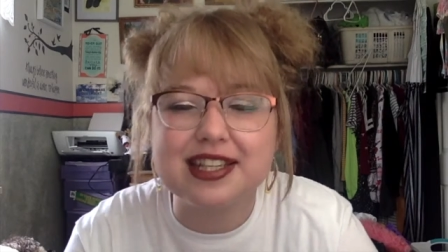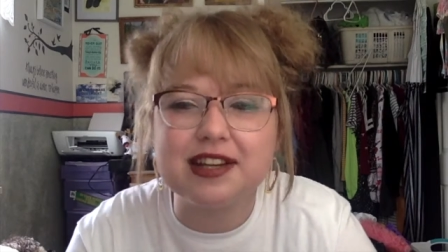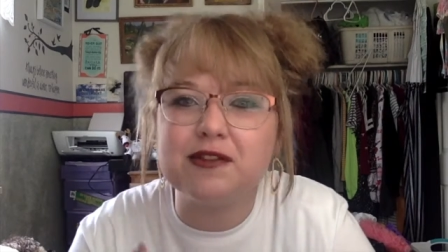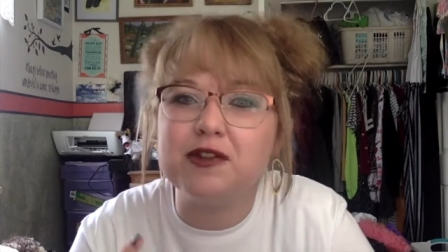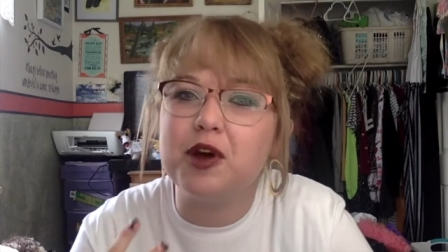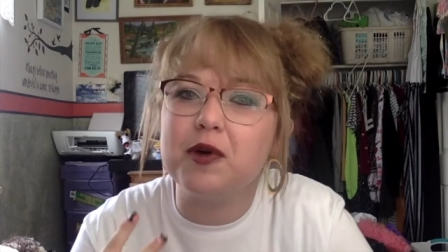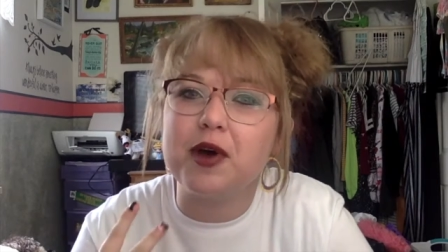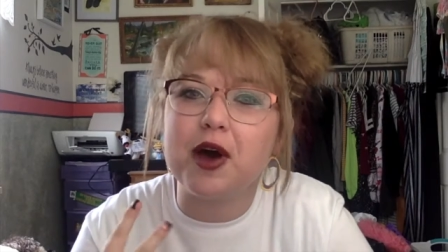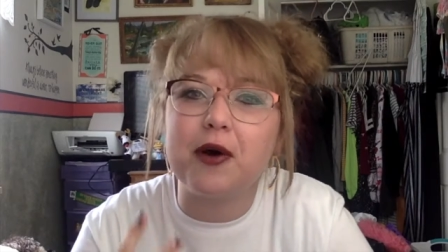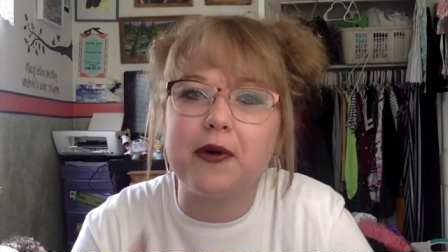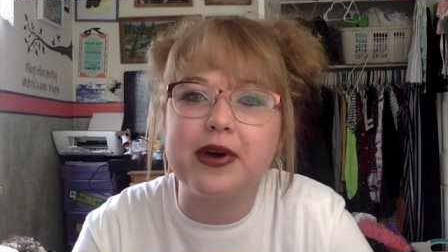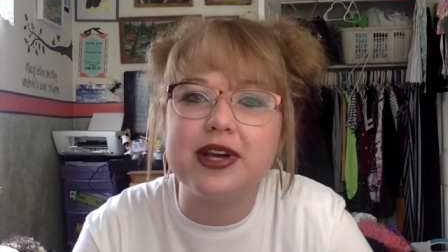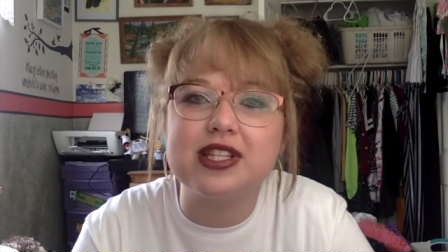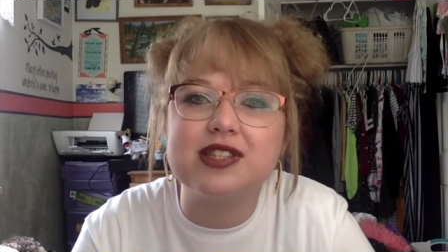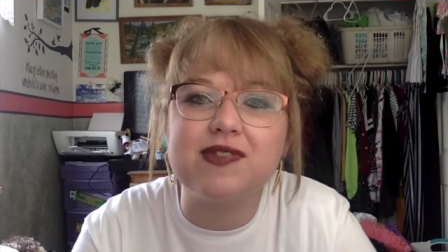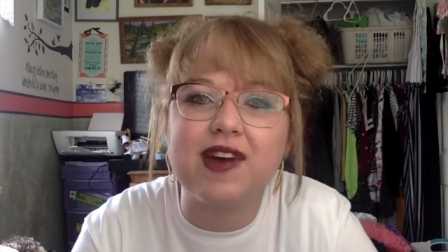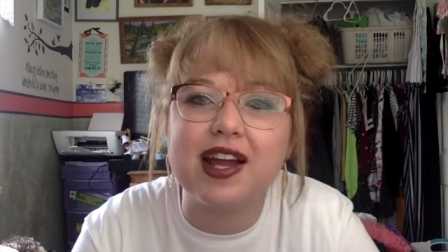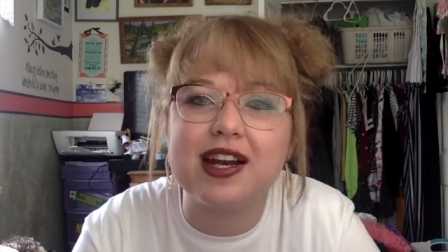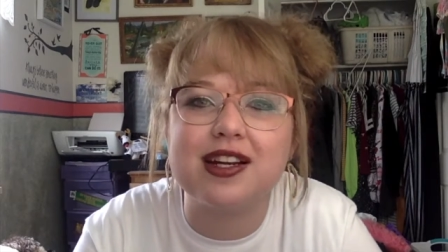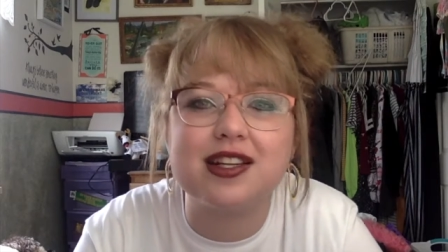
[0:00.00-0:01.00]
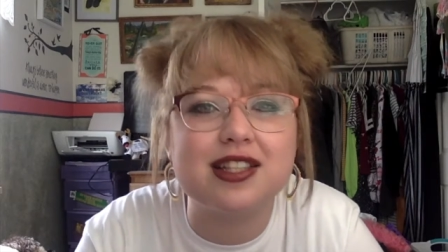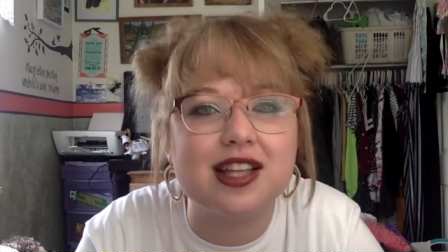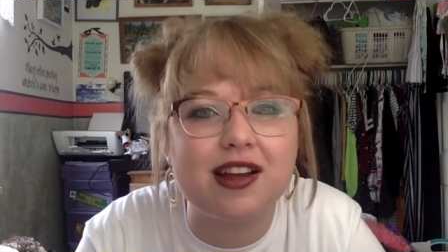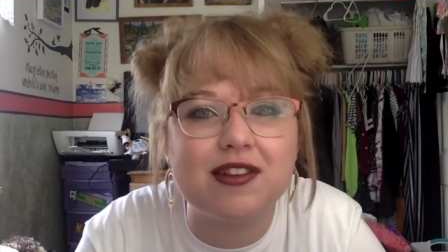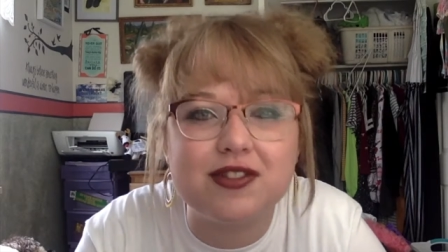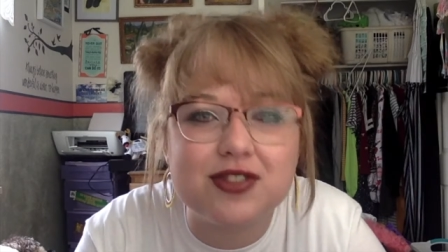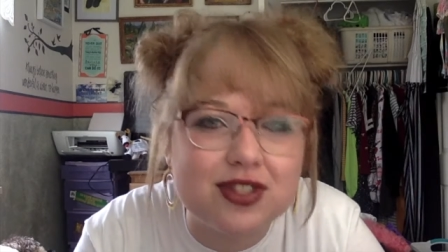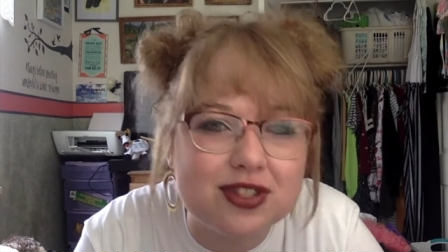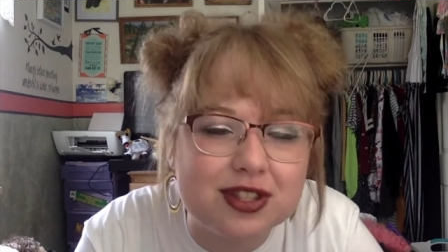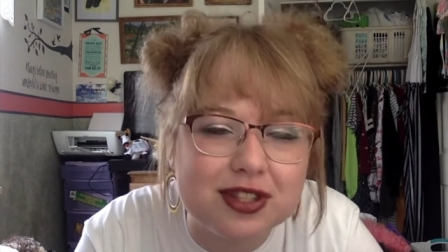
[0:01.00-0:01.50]
even though we always find
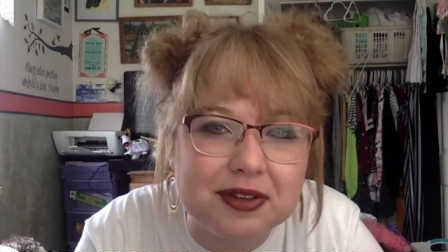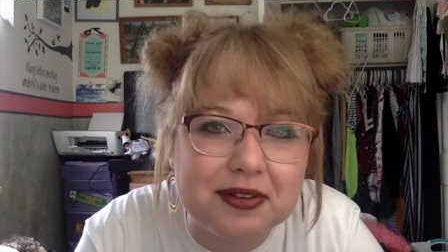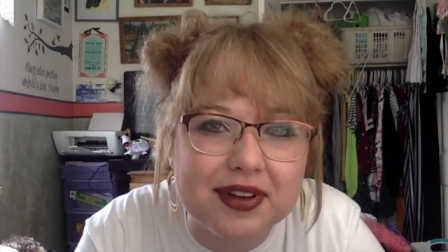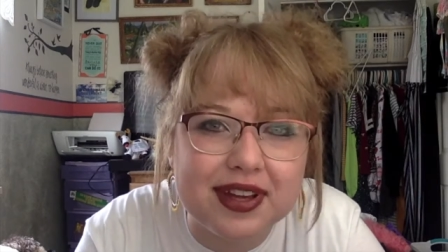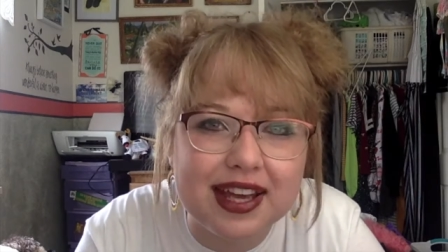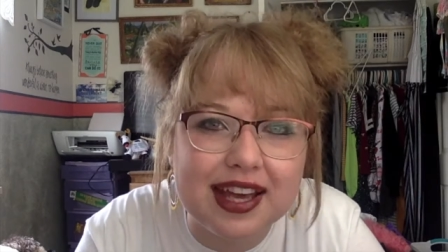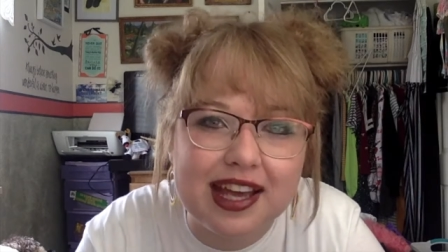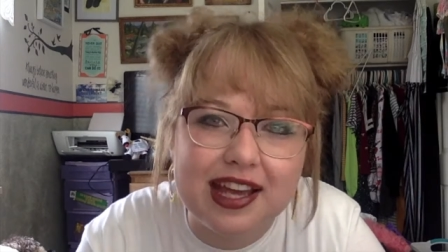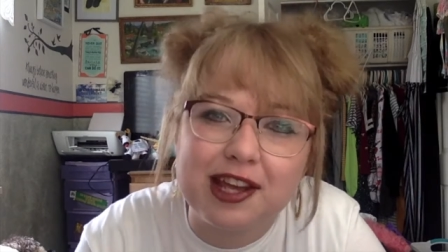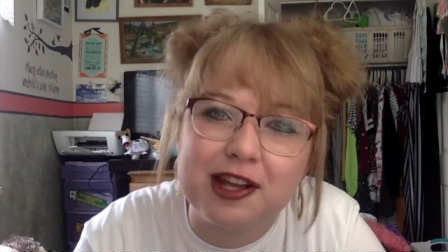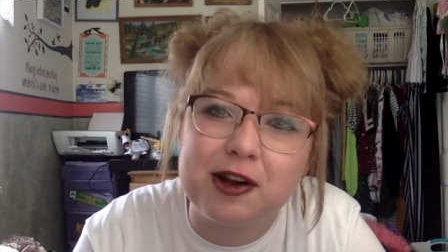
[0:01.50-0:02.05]
ourselves doing it.